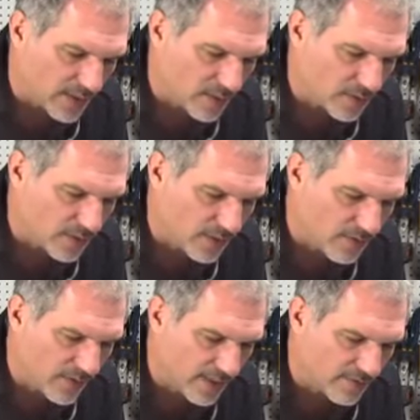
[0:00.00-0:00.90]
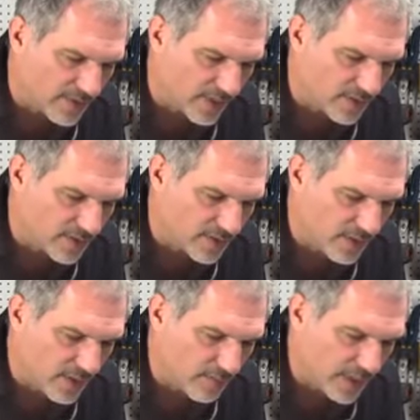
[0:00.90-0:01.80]
So I'll do the front first,
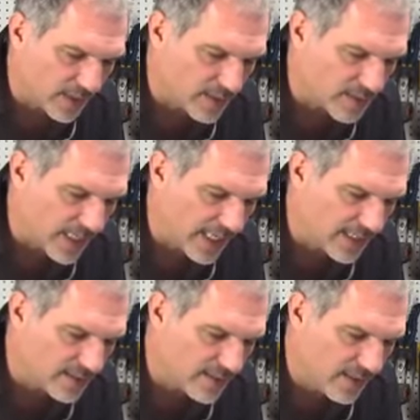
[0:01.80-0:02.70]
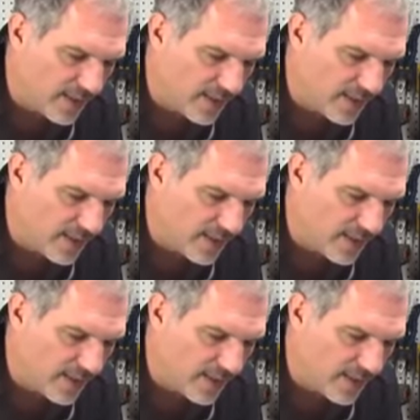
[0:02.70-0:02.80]
bit on the sides.